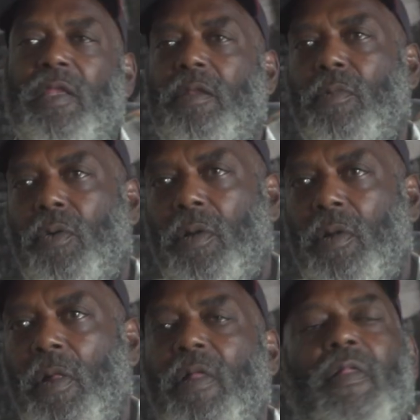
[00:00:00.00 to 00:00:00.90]
anymore.
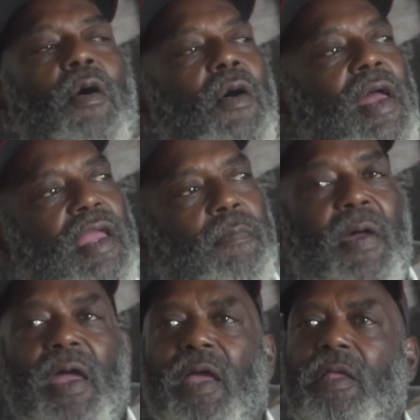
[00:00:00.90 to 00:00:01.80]
Go ahead and get
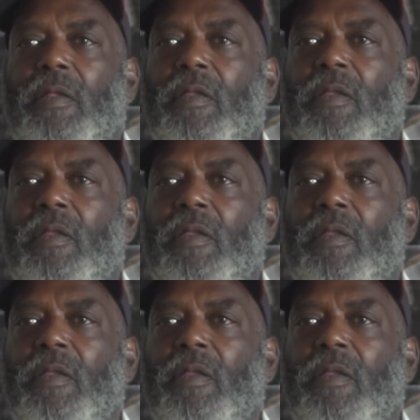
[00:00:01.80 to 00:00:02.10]
paid.